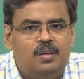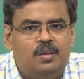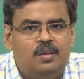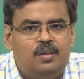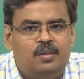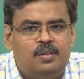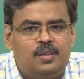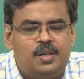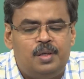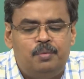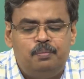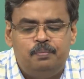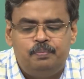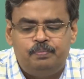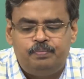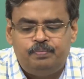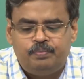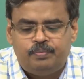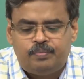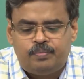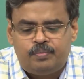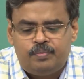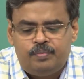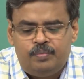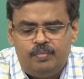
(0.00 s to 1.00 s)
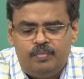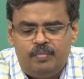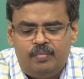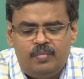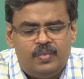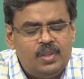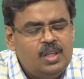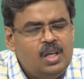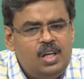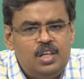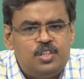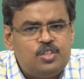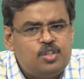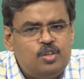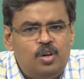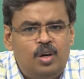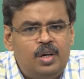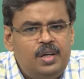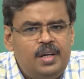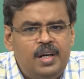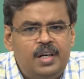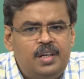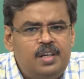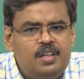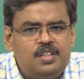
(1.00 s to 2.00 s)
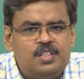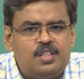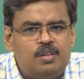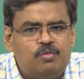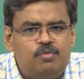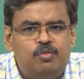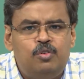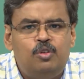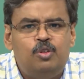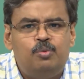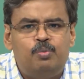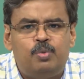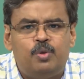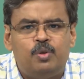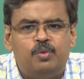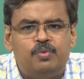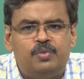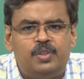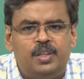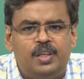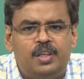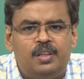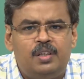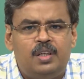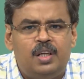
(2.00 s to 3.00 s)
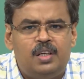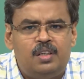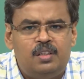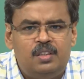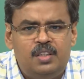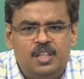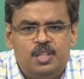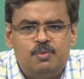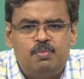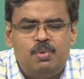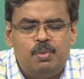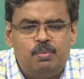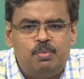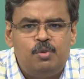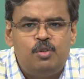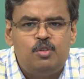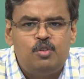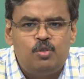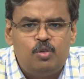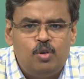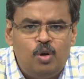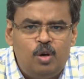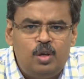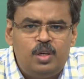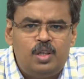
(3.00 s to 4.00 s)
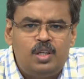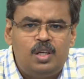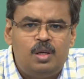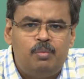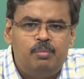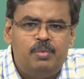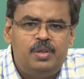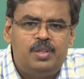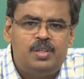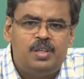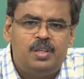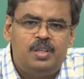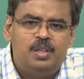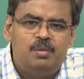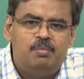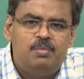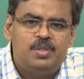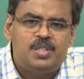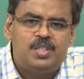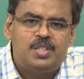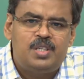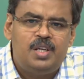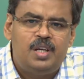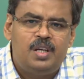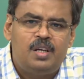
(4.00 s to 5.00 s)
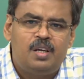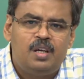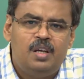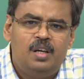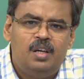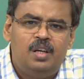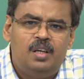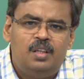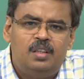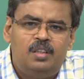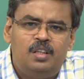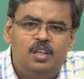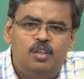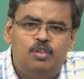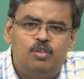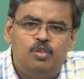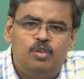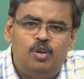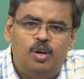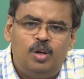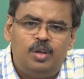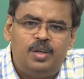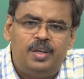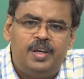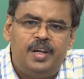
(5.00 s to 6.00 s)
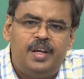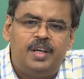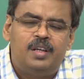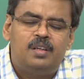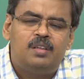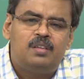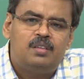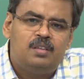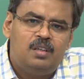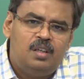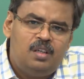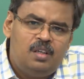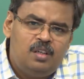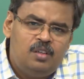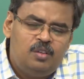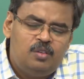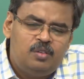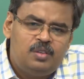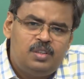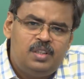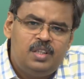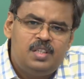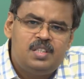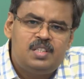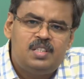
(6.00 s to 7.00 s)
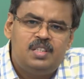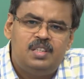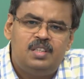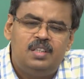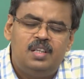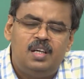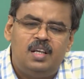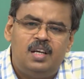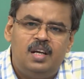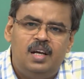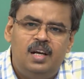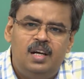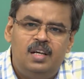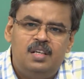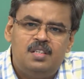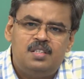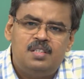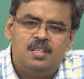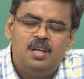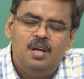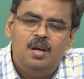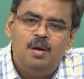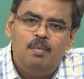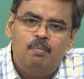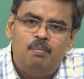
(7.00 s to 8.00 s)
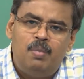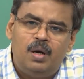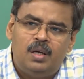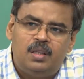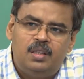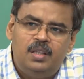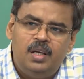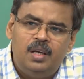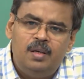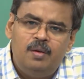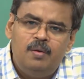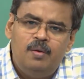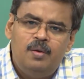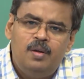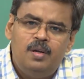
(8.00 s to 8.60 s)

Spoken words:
okay. It is not that it is a foolproof thing that these people do not commit any mistake, they do not take things in their hands, but then